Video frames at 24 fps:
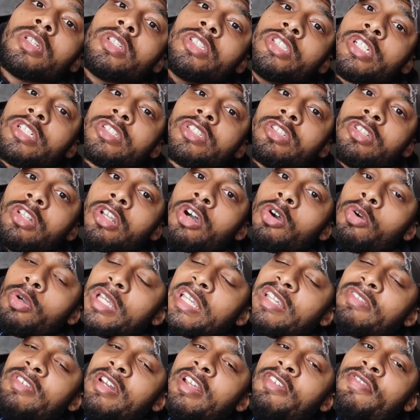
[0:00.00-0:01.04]
just know,
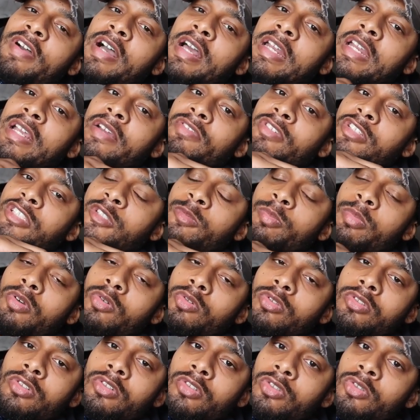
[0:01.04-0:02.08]
even if I never
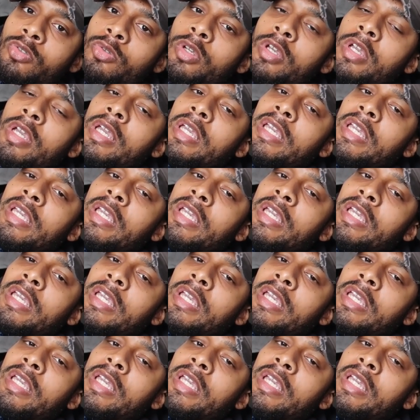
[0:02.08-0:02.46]
spoke to you,